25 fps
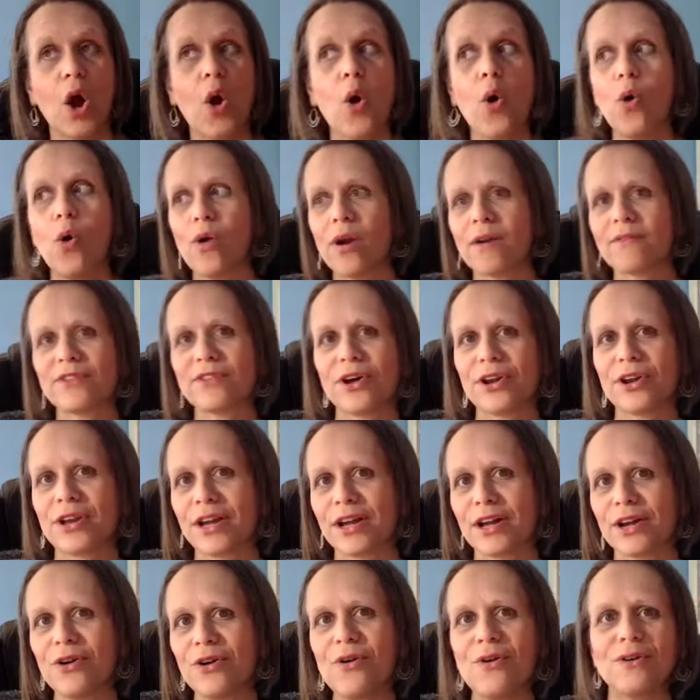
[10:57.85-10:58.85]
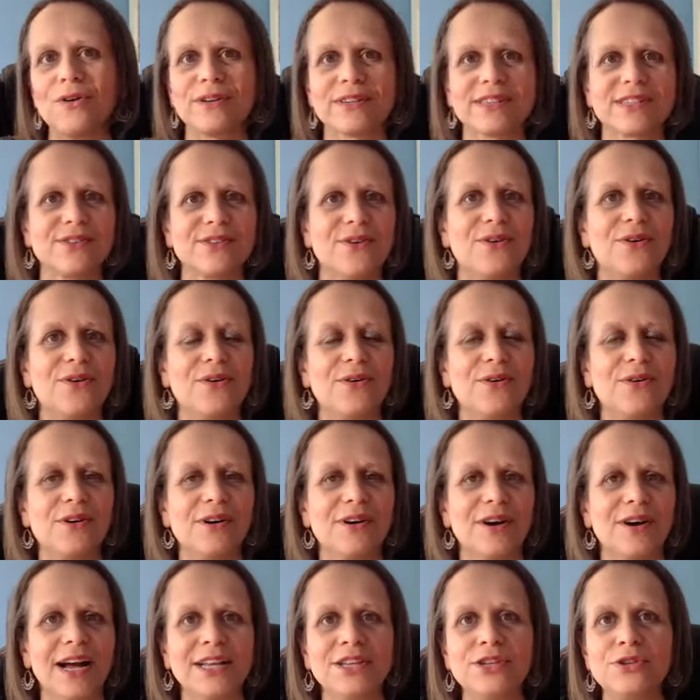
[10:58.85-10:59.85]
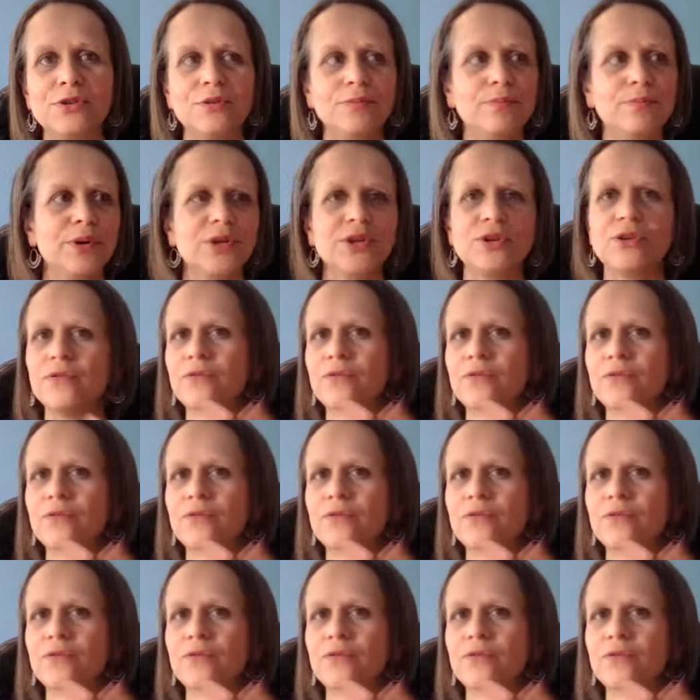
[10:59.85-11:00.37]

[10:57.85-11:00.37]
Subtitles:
or I've got a course, or but